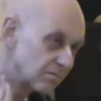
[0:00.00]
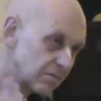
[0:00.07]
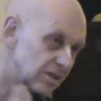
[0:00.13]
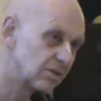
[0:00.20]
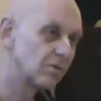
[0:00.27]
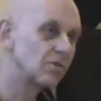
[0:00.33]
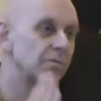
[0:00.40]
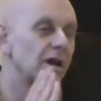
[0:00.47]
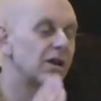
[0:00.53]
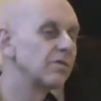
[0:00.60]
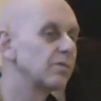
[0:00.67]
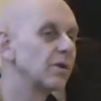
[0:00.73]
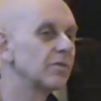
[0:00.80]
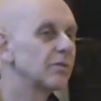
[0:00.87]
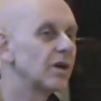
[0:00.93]
He only married
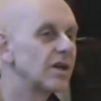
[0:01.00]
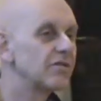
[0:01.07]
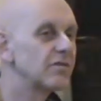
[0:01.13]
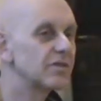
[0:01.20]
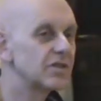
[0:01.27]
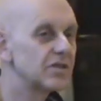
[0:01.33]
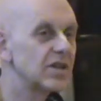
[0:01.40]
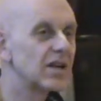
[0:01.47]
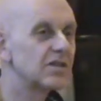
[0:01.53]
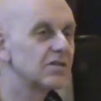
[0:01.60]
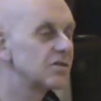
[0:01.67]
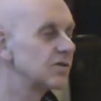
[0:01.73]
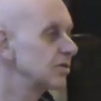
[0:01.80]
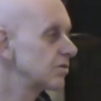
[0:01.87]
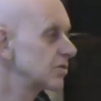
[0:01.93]
one wife.
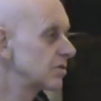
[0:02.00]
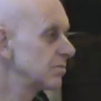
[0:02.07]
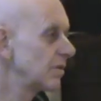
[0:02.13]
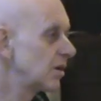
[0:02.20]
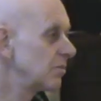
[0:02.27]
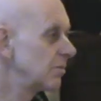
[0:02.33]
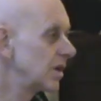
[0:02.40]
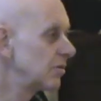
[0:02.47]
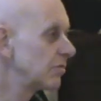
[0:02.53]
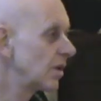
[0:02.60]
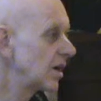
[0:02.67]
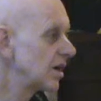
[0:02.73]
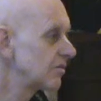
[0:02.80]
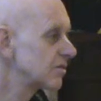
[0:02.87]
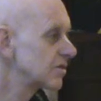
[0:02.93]
Kshatriyas used to marry many
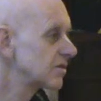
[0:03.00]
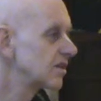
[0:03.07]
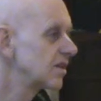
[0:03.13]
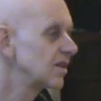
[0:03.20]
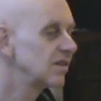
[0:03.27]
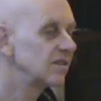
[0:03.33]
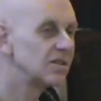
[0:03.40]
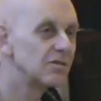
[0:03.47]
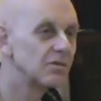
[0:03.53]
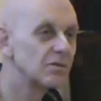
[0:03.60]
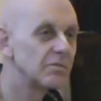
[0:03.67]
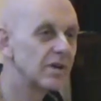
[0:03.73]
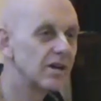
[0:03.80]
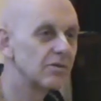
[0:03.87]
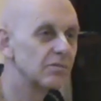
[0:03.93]
wives. He only
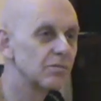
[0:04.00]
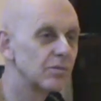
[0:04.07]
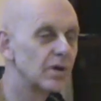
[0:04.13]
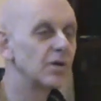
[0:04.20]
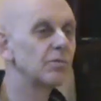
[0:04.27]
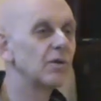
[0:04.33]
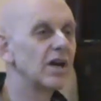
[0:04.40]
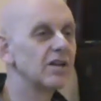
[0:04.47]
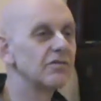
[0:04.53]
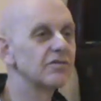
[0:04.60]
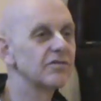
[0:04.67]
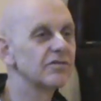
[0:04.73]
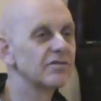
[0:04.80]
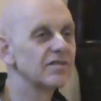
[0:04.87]
married one wife.